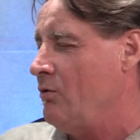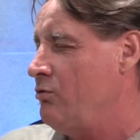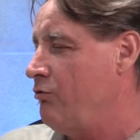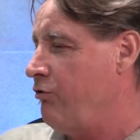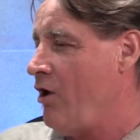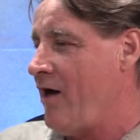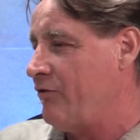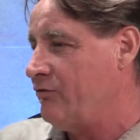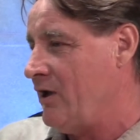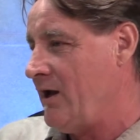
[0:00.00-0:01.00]
who
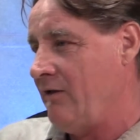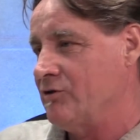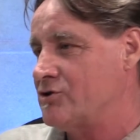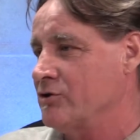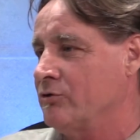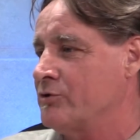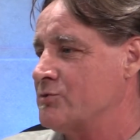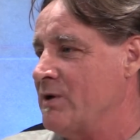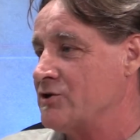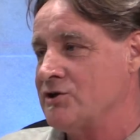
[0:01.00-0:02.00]
thought that they had the
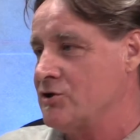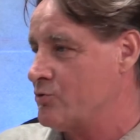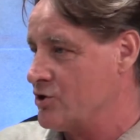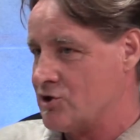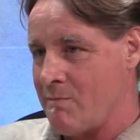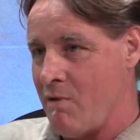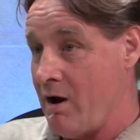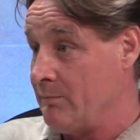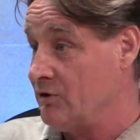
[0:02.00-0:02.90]
children's best interests in mind.